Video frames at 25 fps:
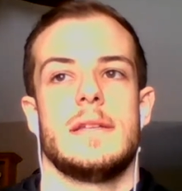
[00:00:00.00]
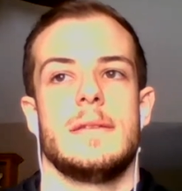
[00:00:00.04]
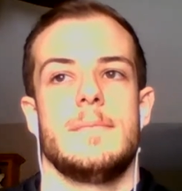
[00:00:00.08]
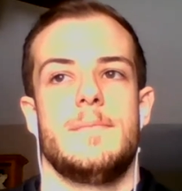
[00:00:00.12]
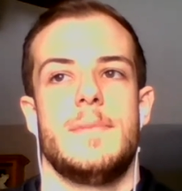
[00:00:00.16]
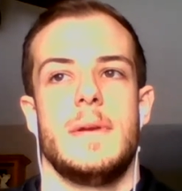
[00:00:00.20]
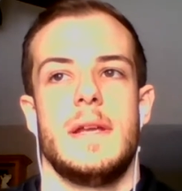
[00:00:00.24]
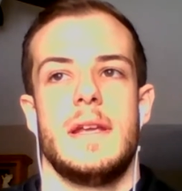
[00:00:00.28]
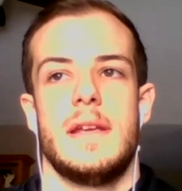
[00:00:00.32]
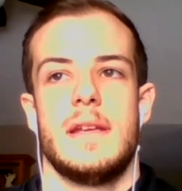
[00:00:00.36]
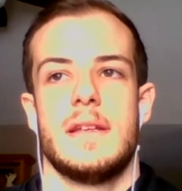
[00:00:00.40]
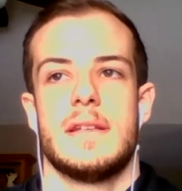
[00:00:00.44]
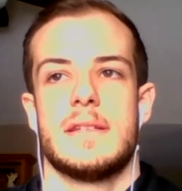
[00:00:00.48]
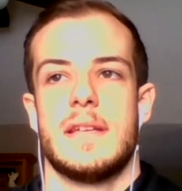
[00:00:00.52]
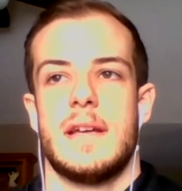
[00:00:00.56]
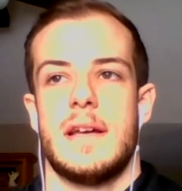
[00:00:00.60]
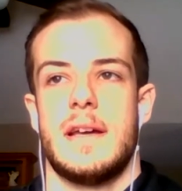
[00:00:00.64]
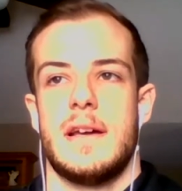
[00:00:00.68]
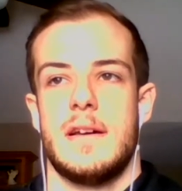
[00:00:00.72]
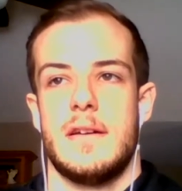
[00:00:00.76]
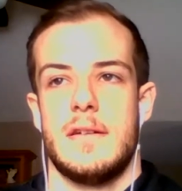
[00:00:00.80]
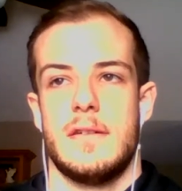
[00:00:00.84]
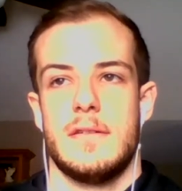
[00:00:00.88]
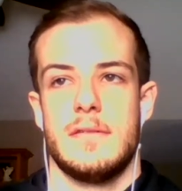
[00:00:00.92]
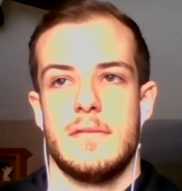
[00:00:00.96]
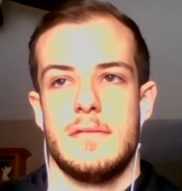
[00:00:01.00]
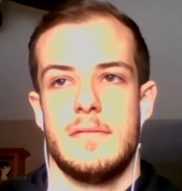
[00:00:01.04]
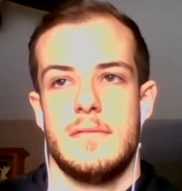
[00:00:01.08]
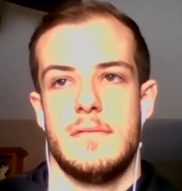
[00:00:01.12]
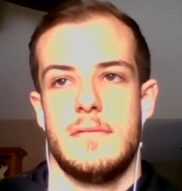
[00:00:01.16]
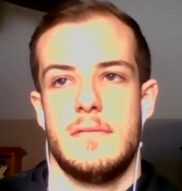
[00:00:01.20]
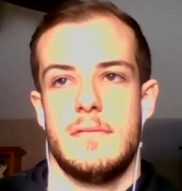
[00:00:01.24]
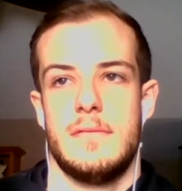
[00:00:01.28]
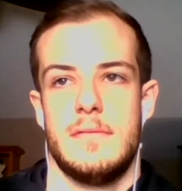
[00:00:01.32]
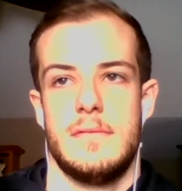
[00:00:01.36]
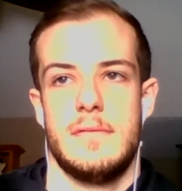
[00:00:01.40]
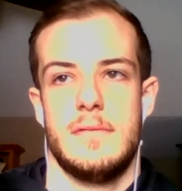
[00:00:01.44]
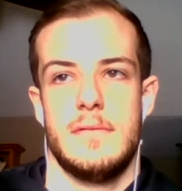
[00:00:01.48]
being as how
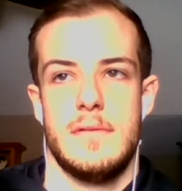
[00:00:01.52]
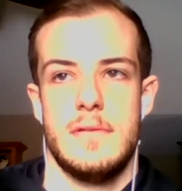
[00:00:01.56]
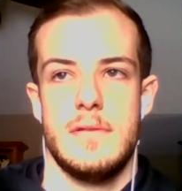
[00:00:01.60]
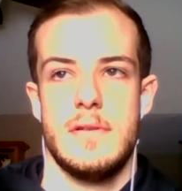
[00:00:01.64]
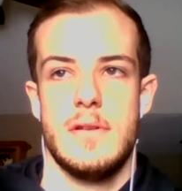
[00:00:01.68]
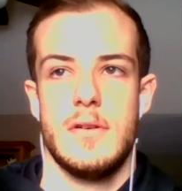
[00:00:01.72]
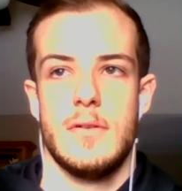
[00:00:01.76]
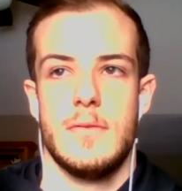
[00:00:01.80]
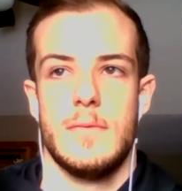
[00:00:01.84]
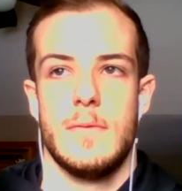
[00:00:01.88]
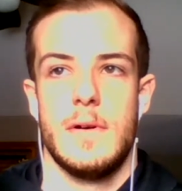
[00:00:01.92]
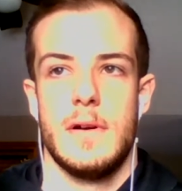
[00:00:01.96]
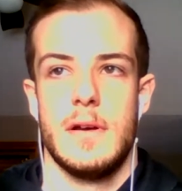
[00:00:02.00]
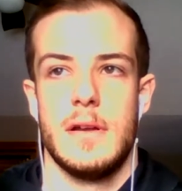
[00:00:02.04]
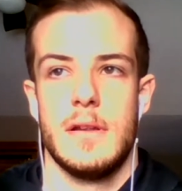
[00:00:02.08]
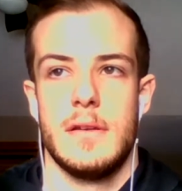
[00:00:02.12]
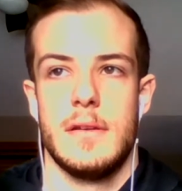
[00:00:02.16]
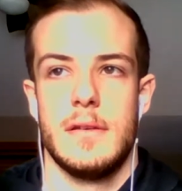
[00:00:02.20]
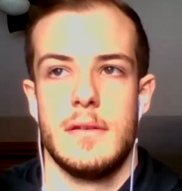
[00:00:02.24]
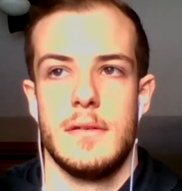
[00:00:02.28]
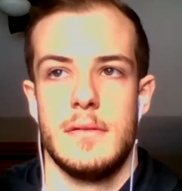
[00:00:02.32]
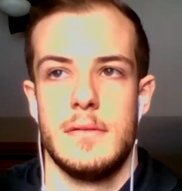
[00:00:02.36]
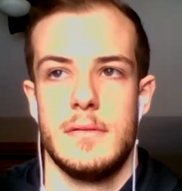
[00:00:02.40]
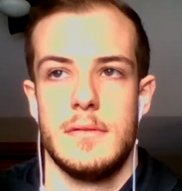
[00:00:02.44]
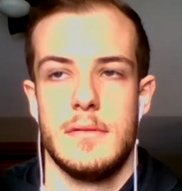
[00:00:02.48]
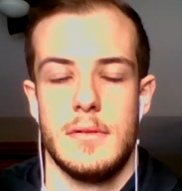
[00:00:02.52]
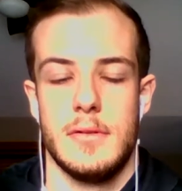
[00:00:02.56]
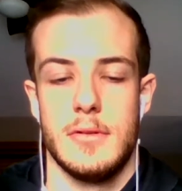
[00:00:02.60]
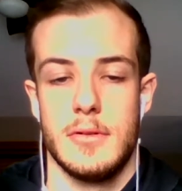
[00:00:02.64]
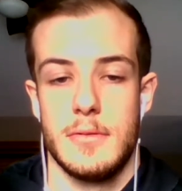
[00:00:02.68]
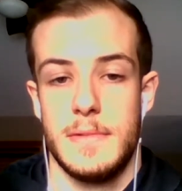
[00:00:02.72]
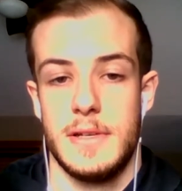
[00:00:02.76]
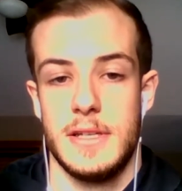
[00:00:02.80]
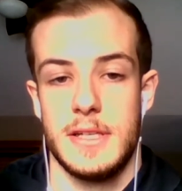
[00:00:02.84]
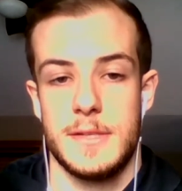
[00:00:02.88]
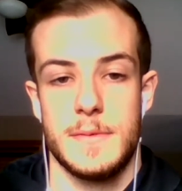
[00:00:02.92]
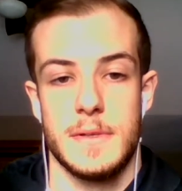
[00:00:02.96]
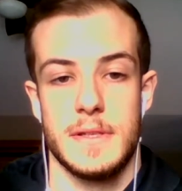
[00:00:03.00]
no one, or
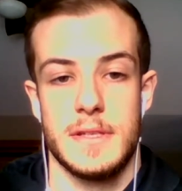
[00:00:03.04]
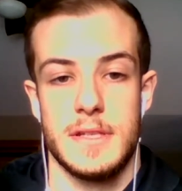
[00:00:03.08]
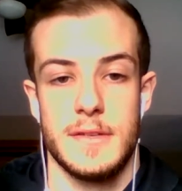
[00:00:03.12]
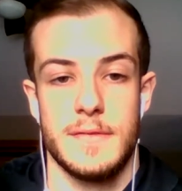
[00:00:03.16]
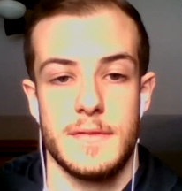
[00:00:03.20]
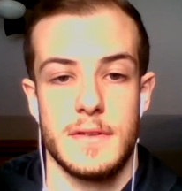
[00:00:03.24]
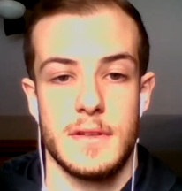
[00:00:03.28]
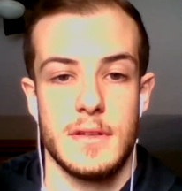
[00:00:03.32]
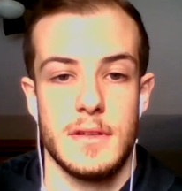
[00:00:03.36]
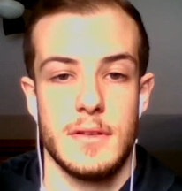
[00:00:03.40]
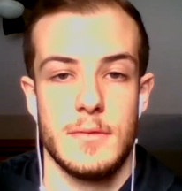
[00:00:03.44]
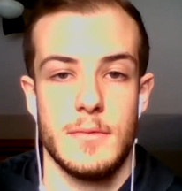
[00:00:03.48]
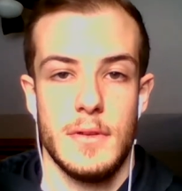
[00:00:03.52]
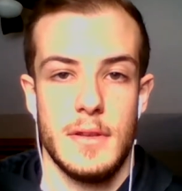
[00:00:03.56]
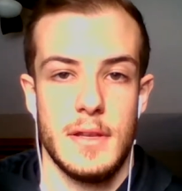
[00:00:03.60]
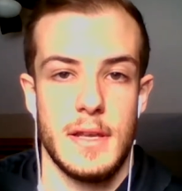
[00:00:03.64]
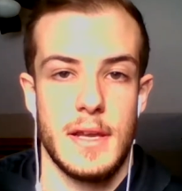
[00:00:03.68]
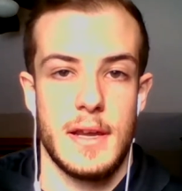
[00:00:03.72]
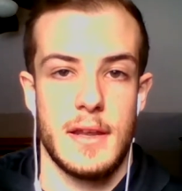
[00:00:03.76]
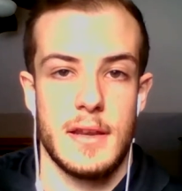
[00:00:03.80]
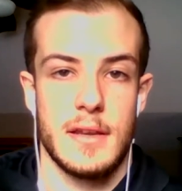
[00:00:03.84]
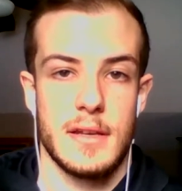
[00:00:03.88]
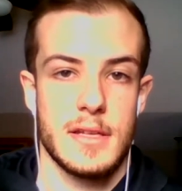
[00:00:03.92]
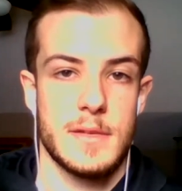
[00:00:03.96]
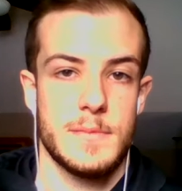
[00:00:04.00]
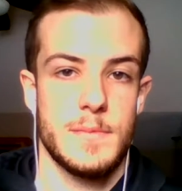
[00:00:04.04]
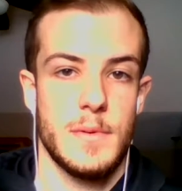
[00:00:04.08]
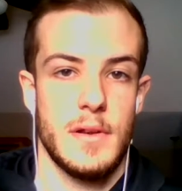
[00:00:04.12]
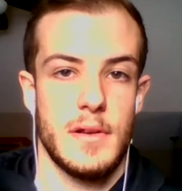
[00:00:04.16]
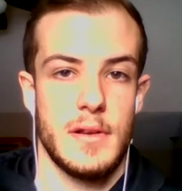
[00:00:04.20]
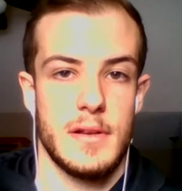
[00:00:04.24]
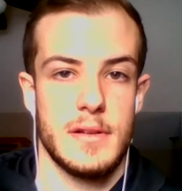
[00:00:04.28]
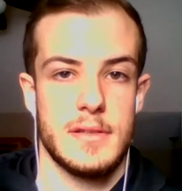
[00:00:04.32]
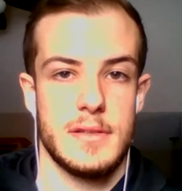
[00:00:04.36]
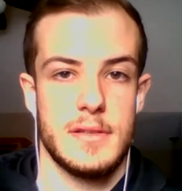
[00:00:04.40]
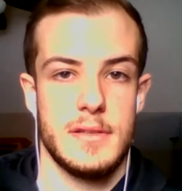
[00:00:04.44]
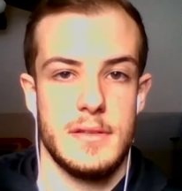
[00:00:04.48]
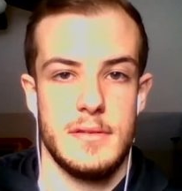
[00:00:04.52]
me specifically, really had
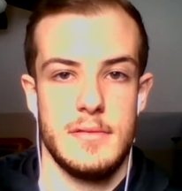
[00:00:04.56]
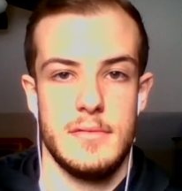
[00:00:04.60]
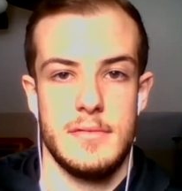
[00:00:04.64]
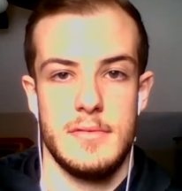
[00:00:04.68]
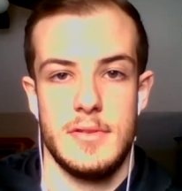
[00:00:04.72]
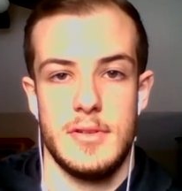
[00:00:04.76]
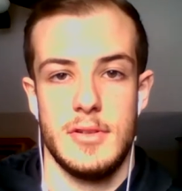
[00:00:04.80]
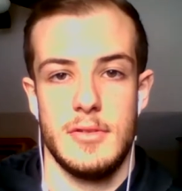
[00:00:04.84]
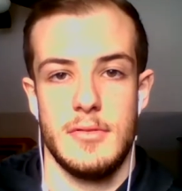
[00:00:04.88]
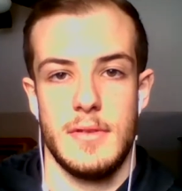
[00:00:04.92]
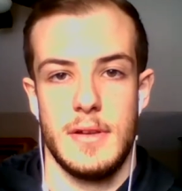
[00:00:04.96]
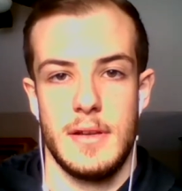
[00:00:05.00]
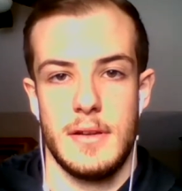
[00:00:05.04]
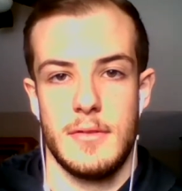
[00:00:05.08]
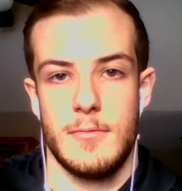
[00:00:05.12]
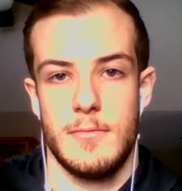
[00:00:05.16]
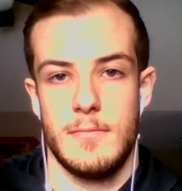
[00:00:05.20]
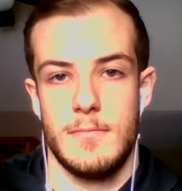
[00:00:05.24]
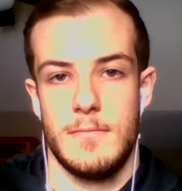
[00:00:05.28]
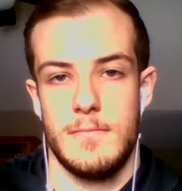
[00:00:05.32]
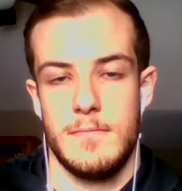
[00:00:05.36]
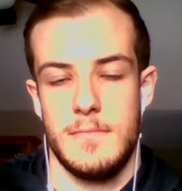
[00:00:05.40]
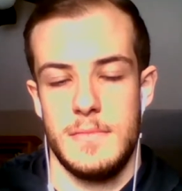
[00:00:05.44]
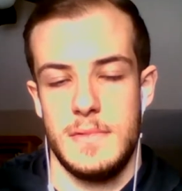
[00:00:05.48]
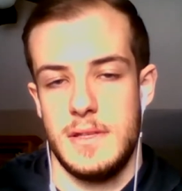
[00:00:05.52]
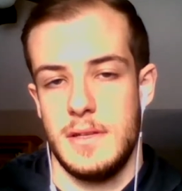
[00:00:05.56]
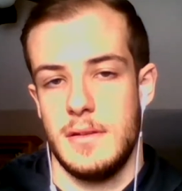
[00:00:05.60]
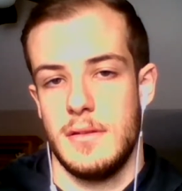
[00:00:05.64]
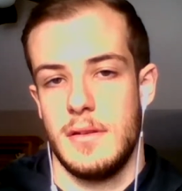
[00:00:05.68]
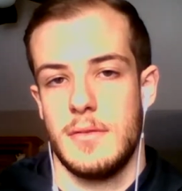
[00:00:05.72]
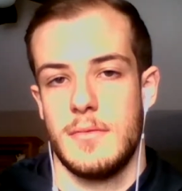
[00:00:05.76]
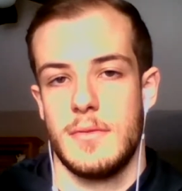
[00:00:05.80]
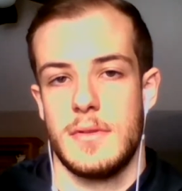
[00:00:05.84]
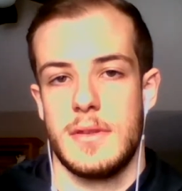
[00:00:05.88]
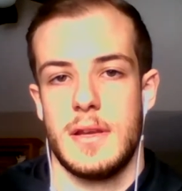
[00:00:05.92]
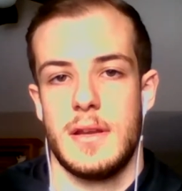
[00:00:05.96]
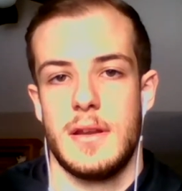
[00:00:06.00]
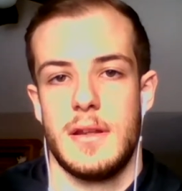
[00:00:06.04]
experience dealing
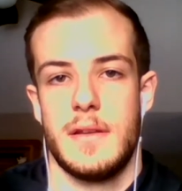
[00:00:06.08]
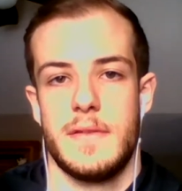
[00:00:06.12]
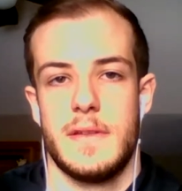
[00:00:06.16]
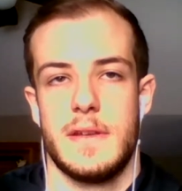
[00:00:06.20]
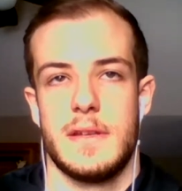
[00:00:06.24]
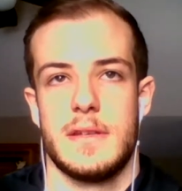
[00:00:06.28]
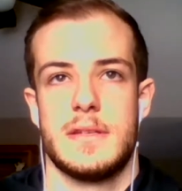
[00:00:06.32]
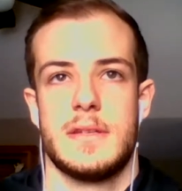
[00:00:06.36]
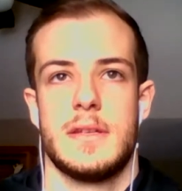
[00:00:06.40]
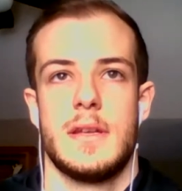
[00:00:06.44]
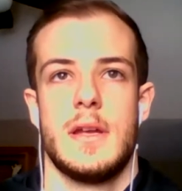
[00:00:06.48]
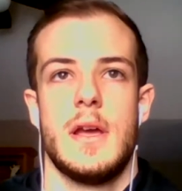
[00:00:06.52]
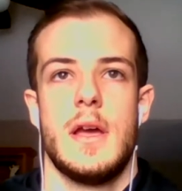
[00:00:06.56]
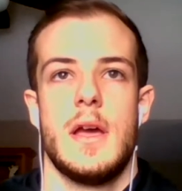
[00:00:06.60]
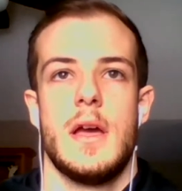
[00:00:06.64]
with any of this,